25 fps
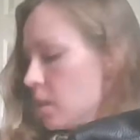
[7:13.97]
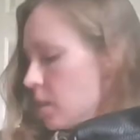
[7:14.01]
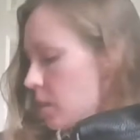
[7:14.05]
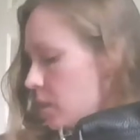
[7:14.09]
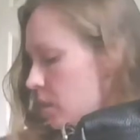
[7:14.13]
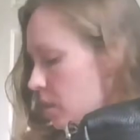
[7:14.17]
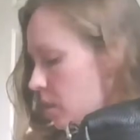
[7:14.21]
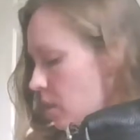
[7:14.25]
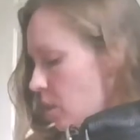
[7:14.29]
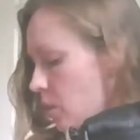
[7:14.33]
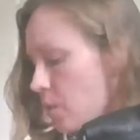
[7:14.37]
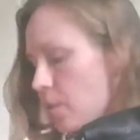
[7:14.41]

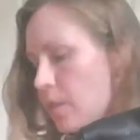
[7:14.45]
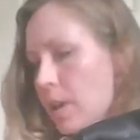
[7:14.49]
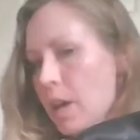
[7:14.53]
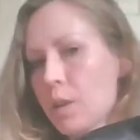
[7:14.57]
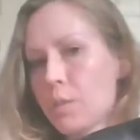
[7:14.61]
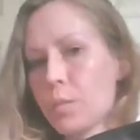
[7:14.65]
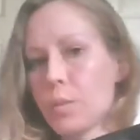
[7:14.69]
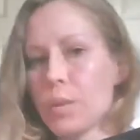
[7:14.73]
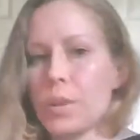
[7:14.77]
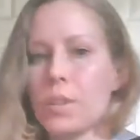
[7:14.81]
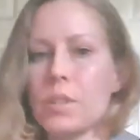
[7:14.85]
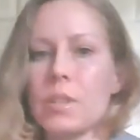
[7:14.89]
So that
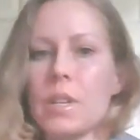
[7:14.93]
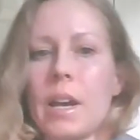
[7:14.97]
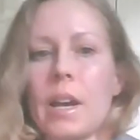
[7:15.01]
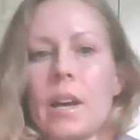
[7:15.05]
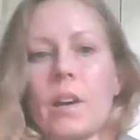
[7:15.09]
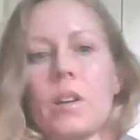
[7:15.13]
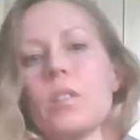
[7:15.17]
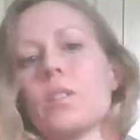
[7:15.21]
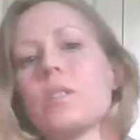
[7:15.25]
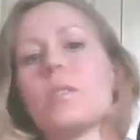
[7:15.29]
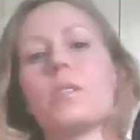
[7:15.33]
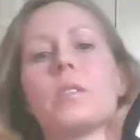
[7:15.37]
worked
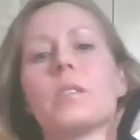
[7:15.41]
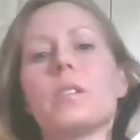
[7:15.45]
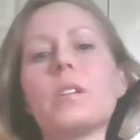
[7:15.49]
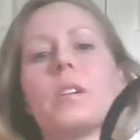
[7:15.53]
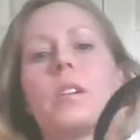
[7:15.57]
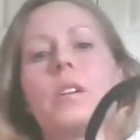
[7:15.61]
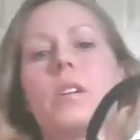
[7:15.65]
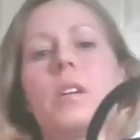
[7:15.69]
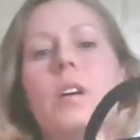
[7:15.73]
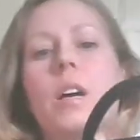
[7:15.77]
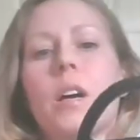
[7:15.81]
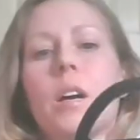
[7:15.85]
out.
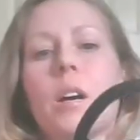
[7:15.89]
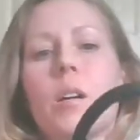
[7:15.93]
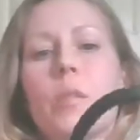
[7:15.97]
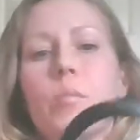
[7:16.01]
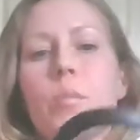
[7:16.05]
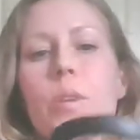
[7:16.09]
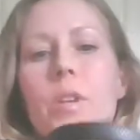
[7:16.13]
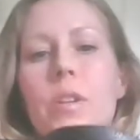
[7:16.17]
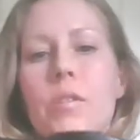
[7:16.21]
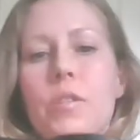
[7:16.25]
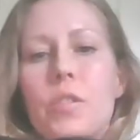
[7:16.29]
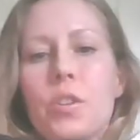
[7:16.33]

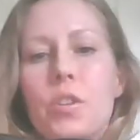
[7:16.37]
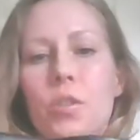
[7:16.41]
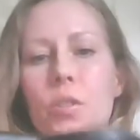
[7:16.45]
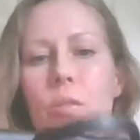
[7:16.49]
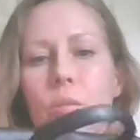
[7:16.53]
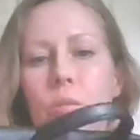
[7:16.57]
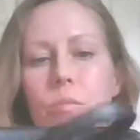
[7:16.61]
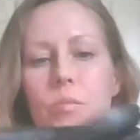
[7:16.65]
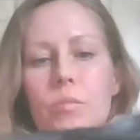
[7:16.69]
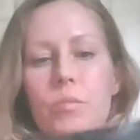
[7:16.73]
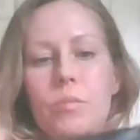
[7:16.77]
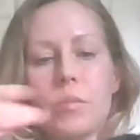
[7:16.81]
But if you're,
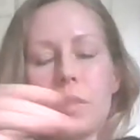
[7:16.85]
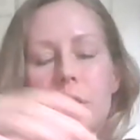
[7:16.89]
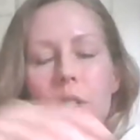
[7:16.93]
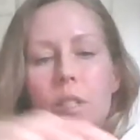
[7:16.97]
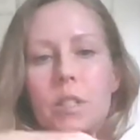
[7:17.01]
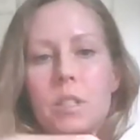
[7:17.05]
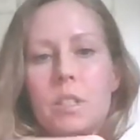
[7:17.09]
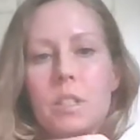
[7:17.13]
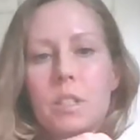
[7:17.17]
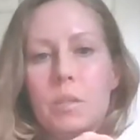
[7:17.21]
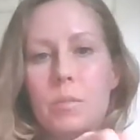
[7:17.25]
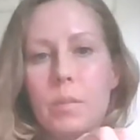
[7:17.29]
this
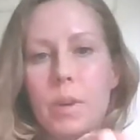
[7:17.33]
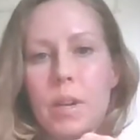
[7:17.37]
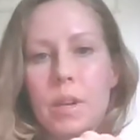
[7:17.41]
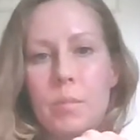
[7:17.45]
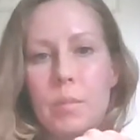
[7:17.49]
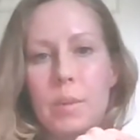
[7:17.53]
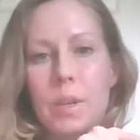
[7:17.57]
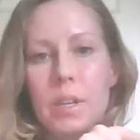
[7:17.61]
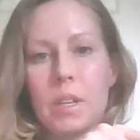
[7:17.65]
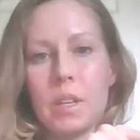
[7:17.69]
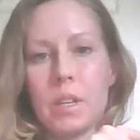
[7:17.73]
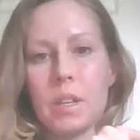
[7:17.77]
is just my
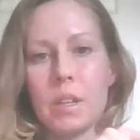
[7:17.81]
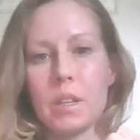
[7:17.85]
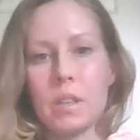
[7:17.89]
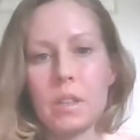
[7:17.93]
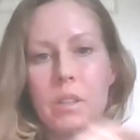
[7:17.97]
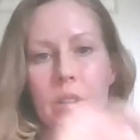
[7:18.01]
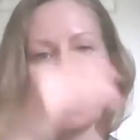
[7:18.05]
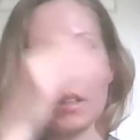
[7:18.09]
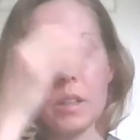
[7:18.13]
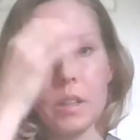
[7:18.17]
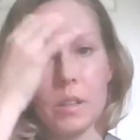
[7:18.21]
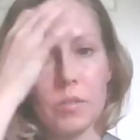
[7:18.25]

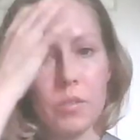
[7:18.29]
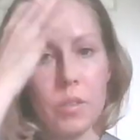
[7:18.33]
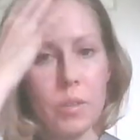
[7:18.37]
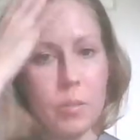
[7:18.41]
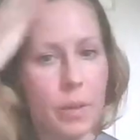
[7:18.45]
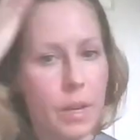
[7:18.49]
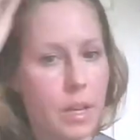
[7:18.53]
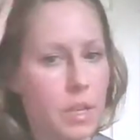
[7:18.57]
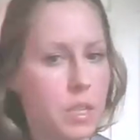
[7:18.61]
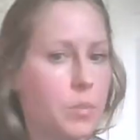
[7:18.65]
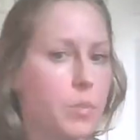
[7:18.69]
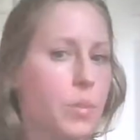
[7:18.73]
opinion and from
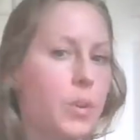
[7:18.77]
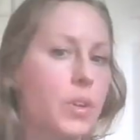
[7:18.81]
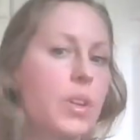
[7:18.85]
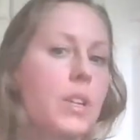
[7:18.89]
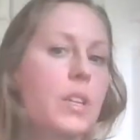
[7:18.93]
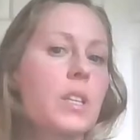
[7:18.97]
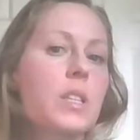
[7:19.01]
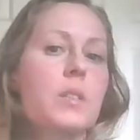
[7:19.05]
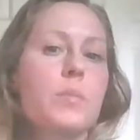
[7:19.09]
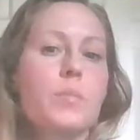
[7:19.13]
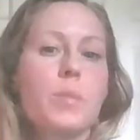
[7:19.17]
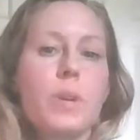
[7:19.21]
my
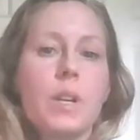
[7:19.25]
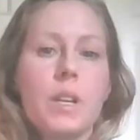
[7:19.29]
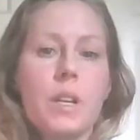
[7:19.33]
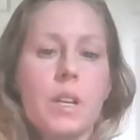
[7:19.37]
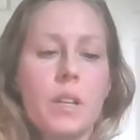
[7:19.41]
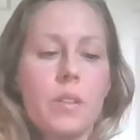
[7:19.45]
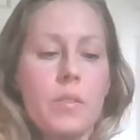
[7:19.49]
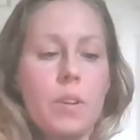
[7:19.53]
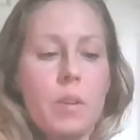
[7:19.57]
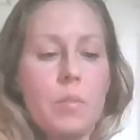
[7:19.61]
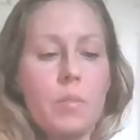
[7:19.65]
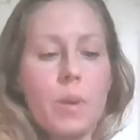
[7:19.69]
experience, but
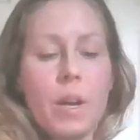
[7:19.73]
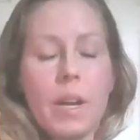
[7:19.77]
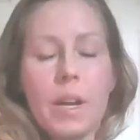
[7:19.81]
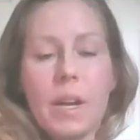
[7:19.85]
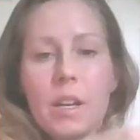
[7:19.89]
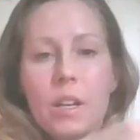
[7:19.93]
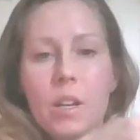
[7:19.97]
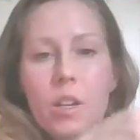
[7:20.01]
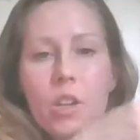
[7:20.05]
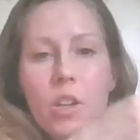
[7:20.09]
if I'm buying a